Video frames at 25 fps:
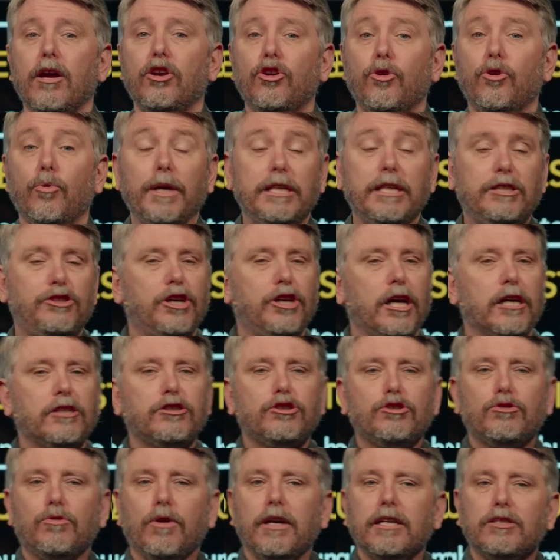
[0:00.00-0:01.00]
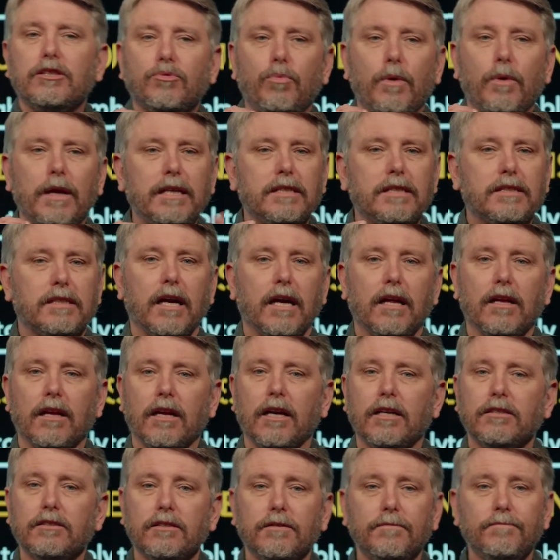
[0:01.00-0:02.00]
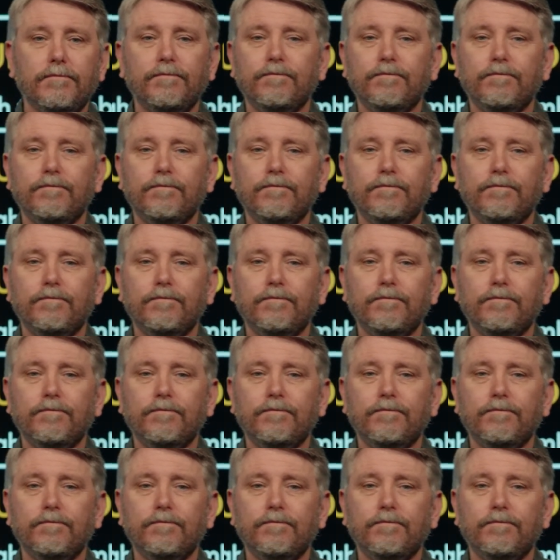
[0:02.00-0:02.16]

Do we just trust what he's telling us?